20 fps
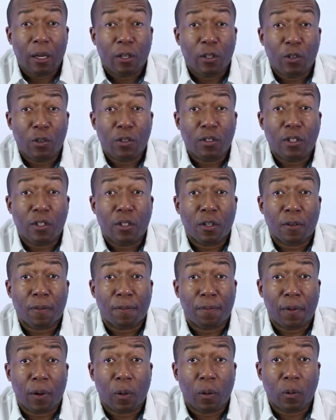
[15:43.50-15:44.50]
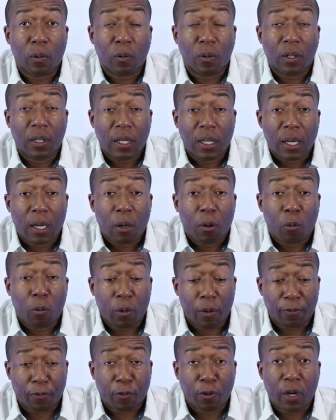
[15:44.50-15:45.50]
using your phone
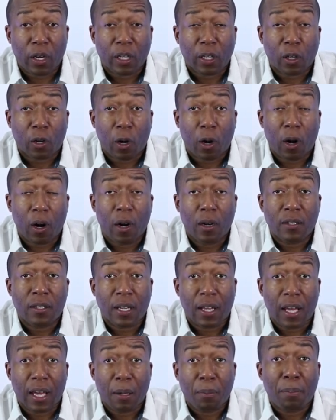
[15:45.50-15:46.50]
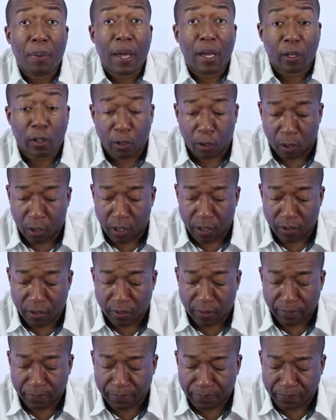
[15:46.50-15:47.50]
with credit cards and bank
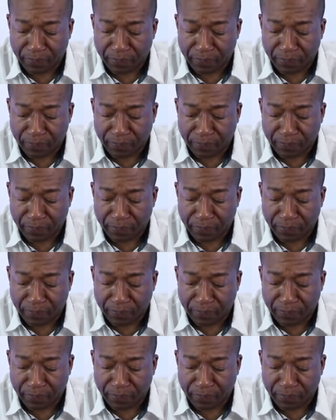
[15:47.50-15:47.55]
cards.